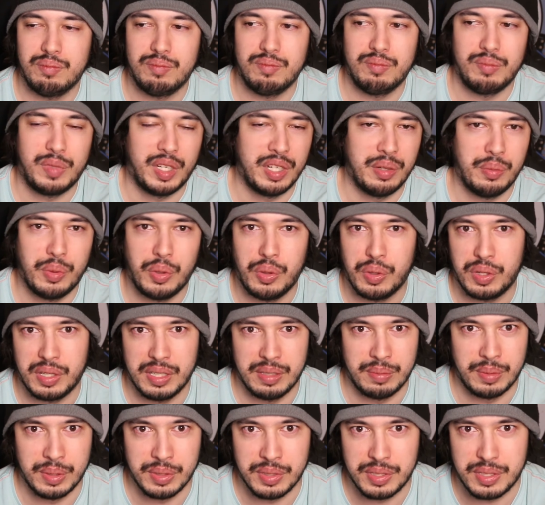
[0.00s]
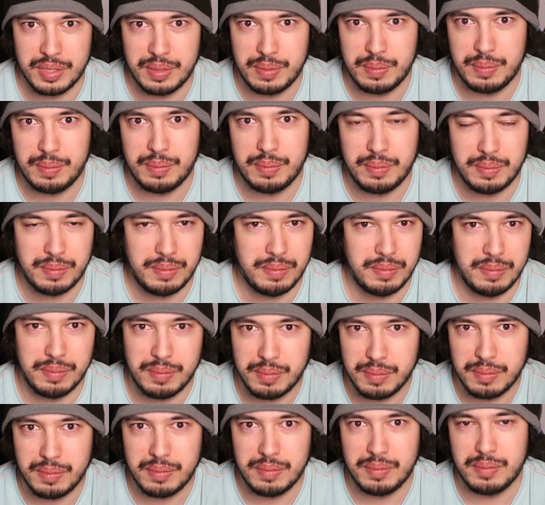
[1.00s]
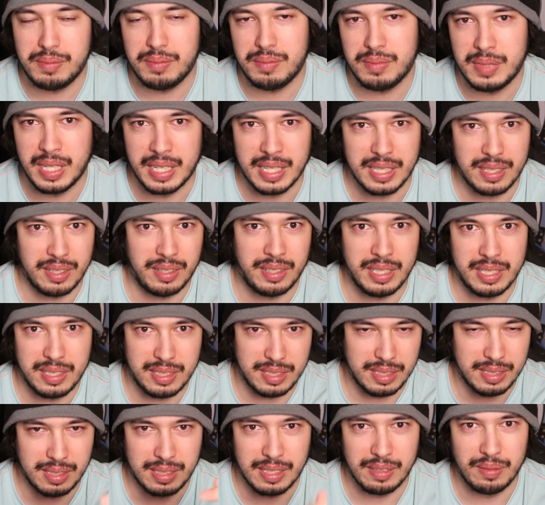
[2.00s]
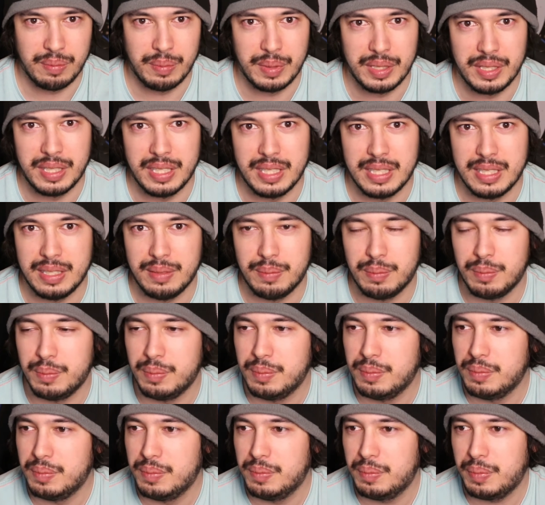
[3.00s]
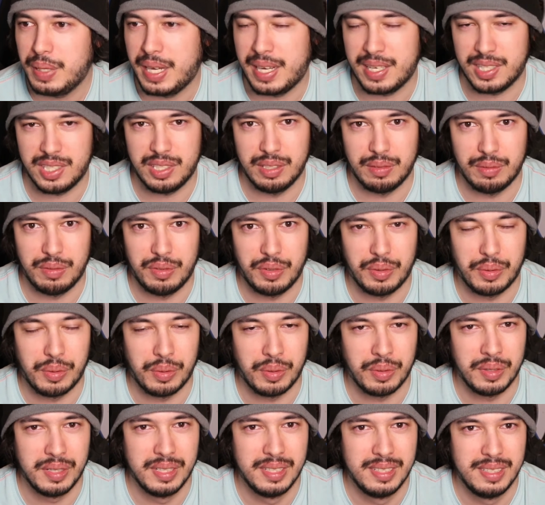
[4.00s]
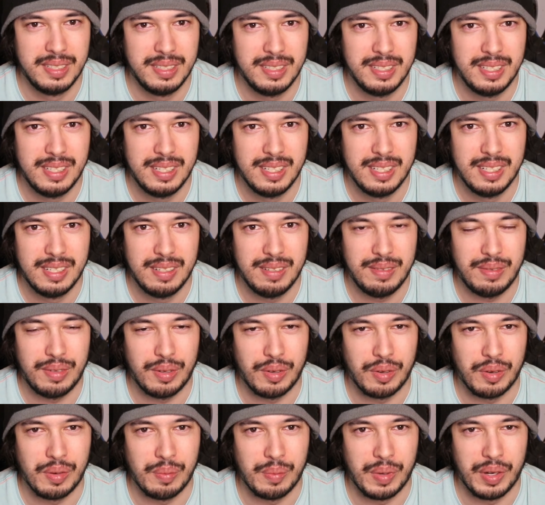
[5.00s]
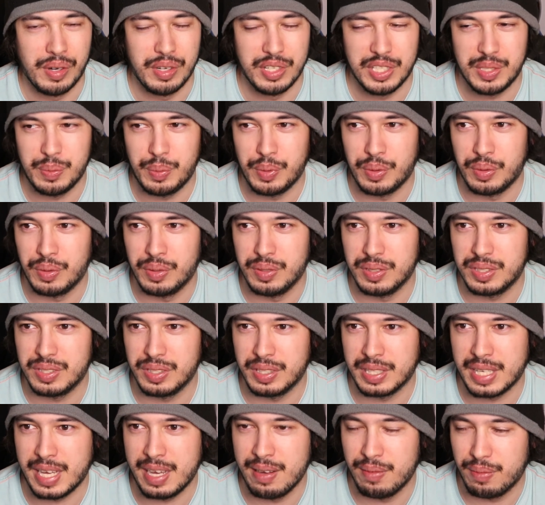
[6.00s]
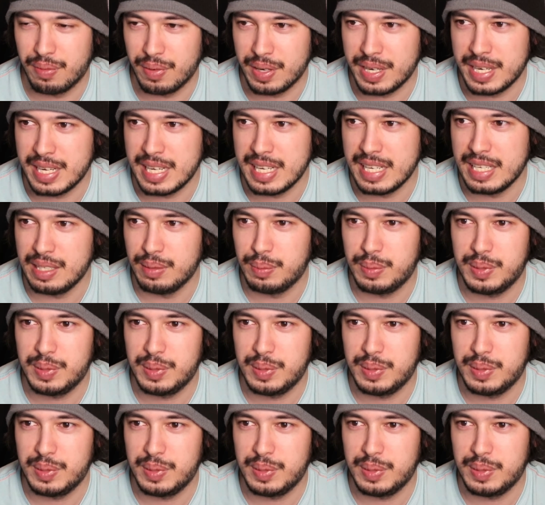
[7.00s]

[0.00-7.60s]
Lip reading: My Walker was that guy to give me the passion for motorsports. Like every